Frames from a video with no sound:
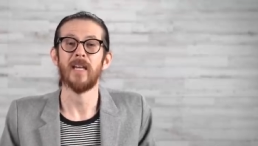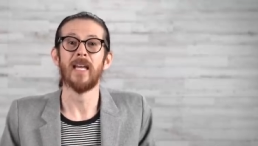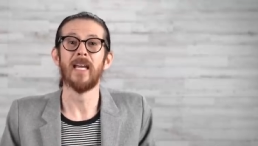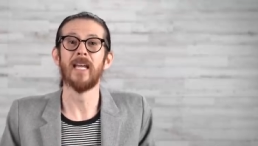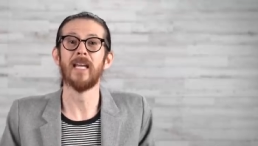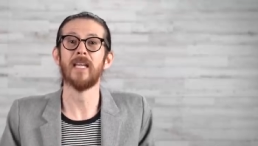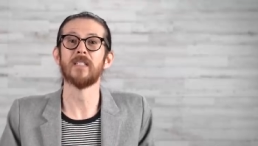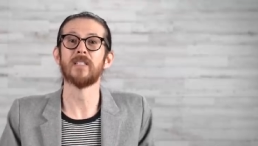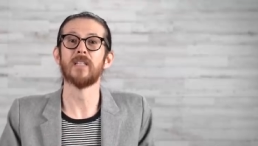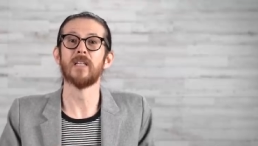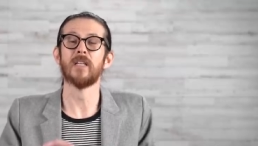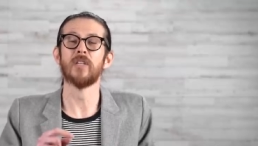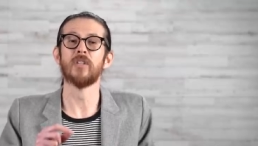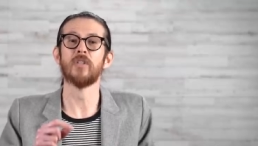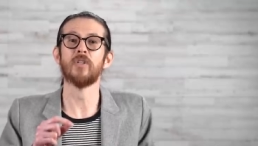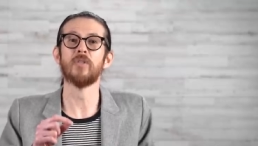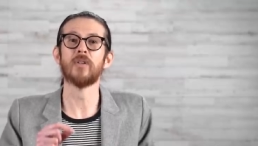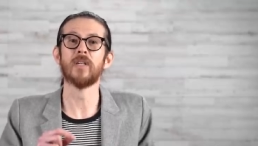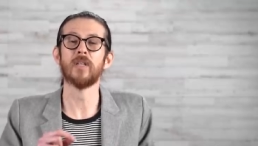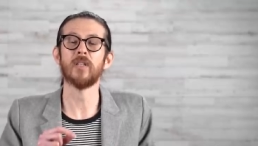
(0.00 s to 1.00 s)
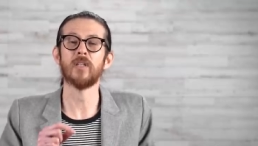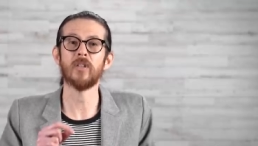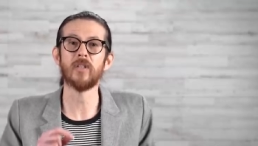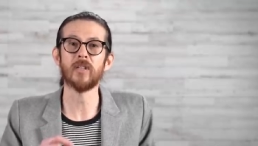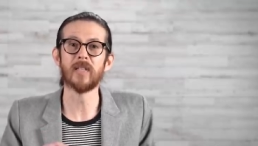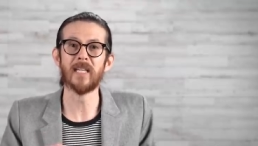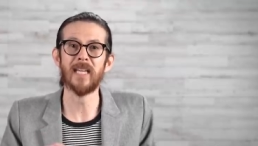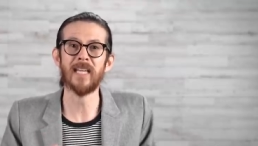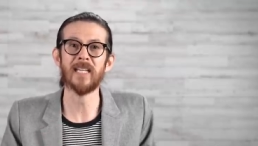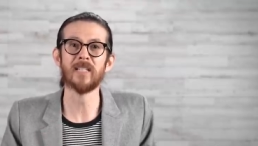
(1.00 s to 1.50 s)
And you can
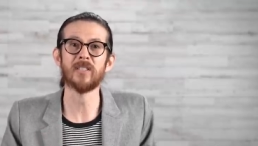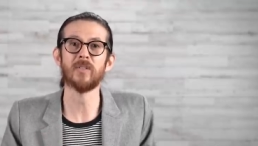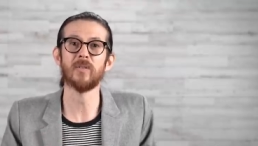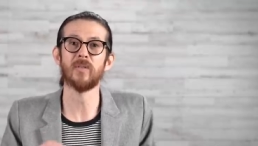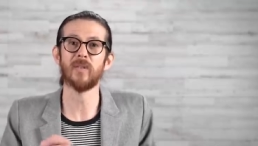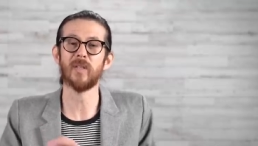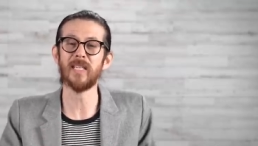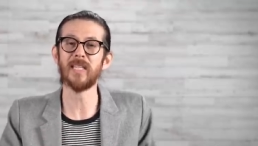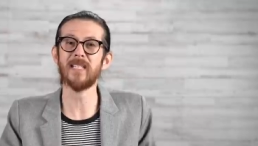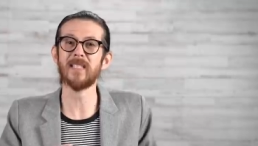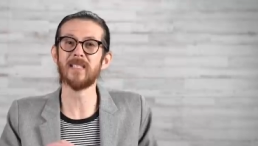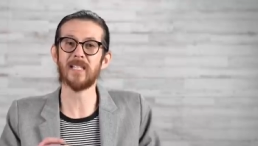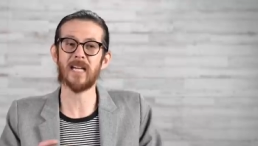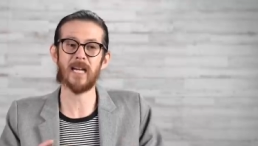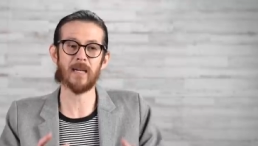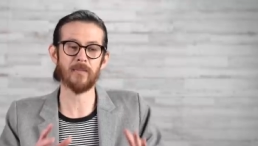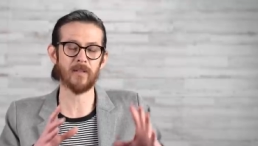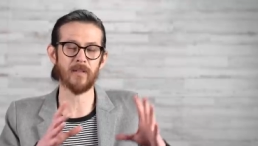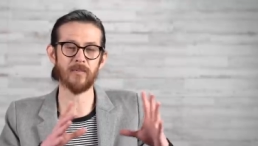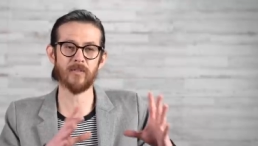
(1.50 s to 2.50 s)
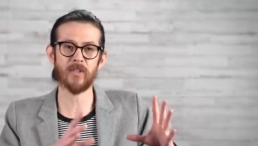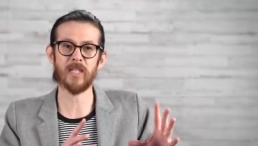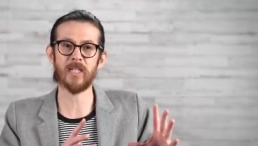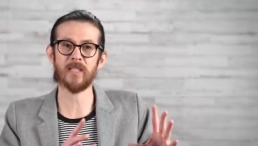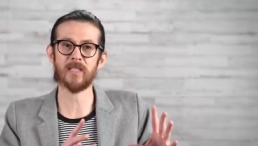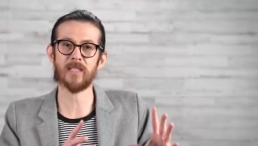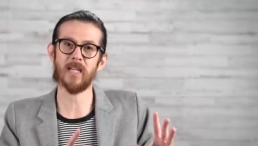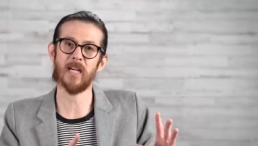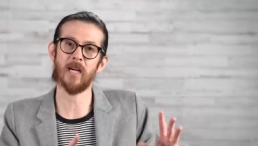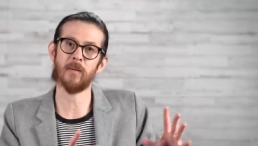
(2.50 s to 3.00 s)
look into these types of
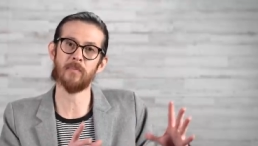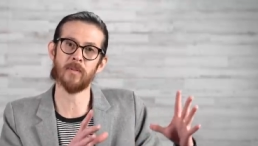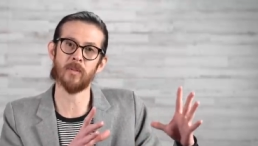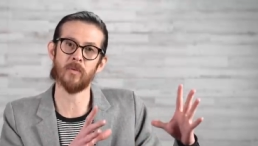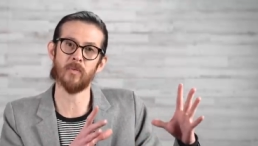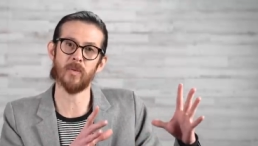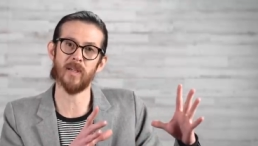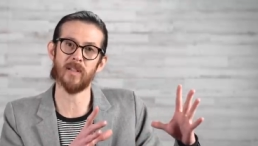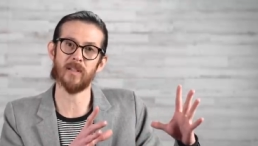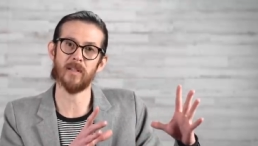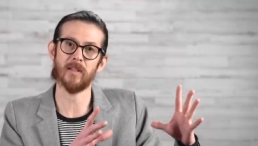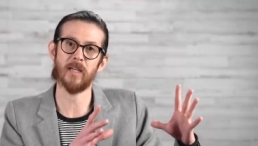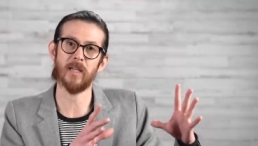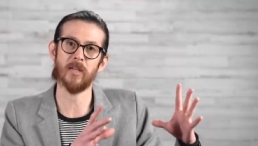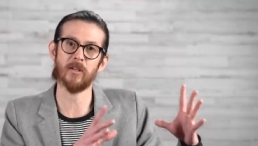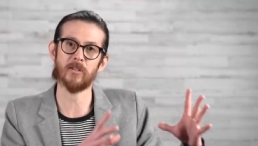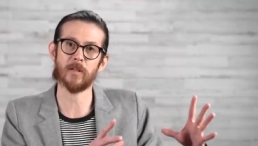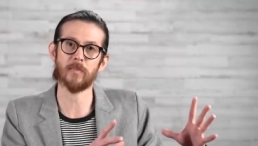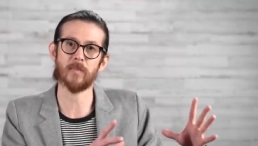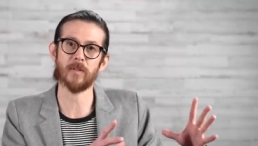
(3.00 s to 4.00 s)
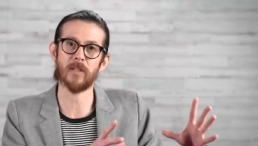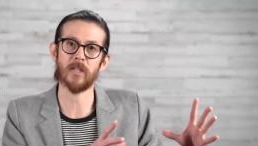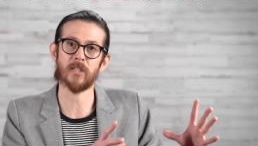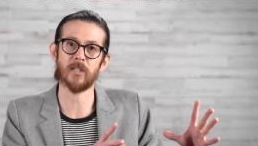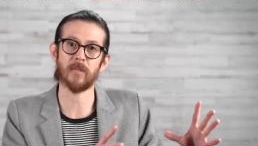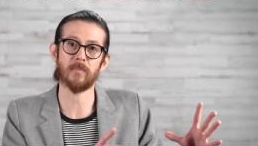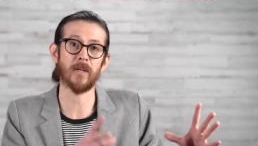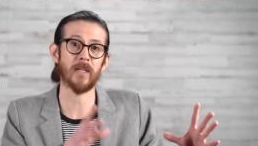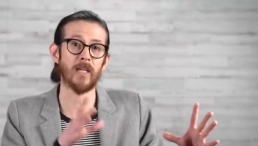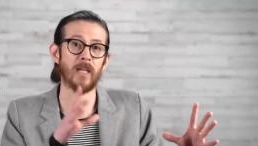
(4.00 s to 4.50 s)
genes to help you with energy
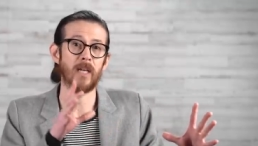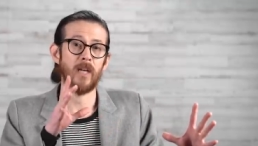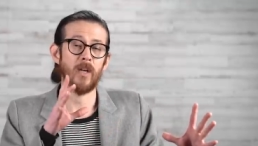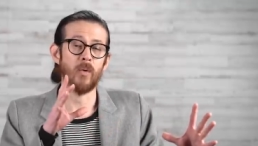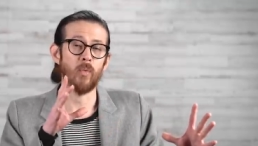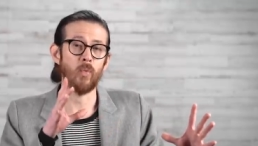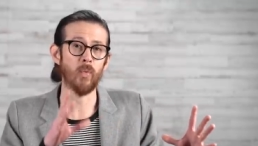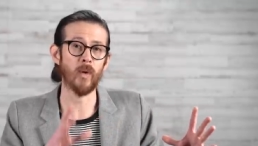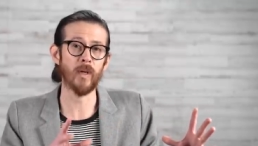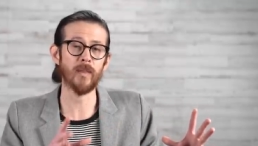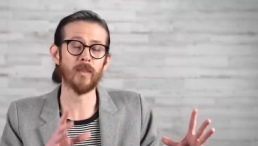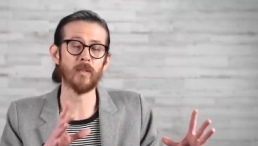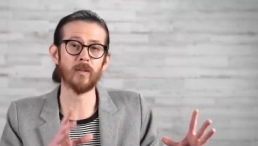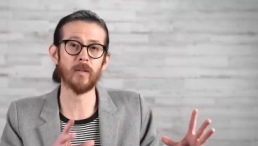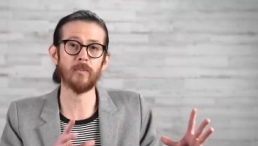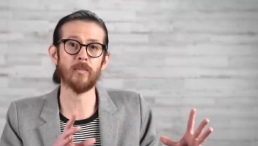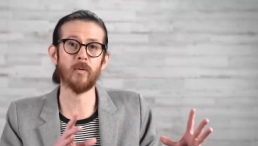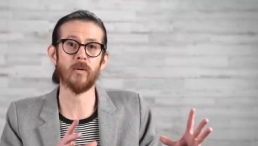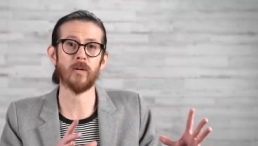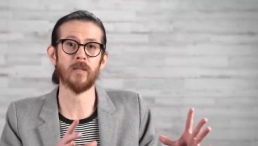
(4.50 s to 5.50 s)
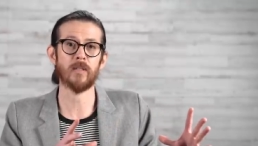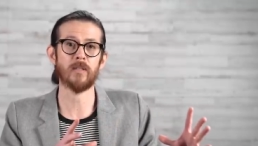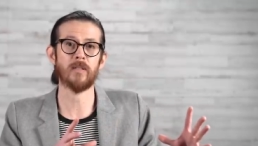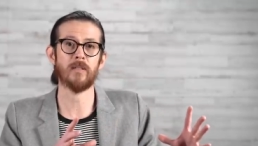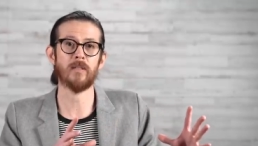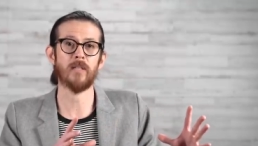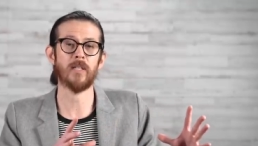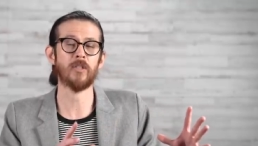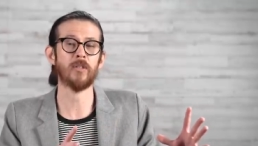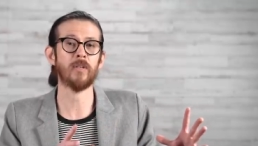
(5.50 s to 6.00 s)
production. But with the
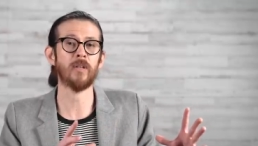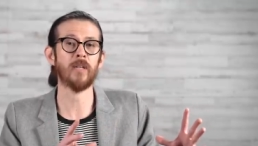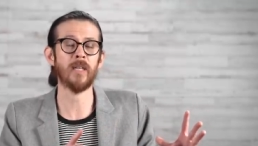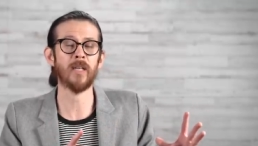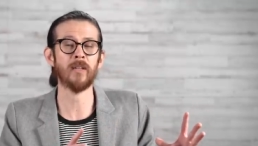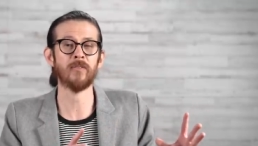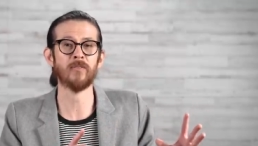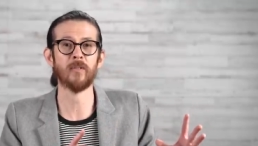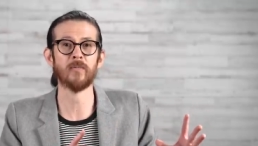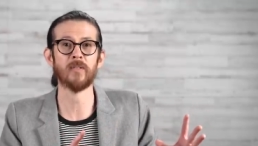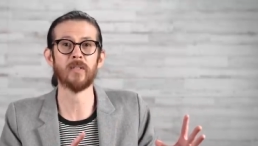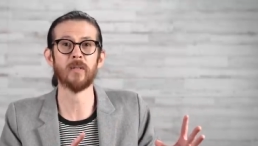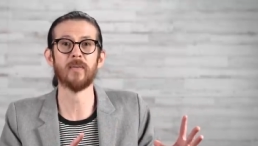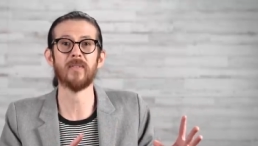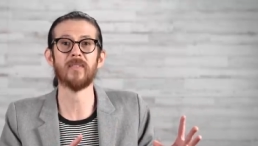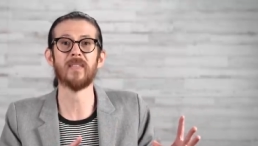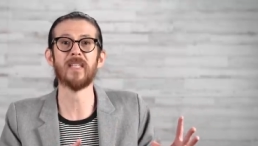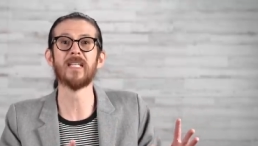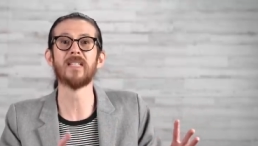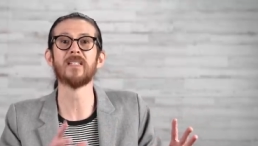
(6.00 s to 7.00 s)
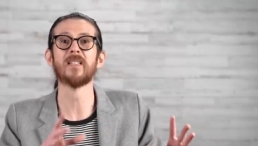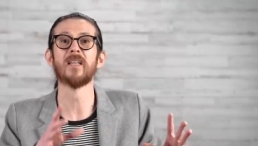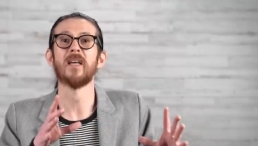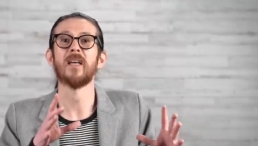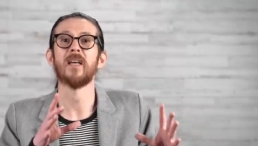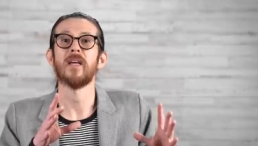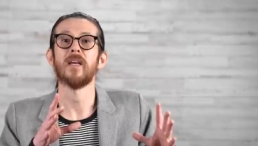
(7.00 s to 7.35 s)
reports that you can get from some of these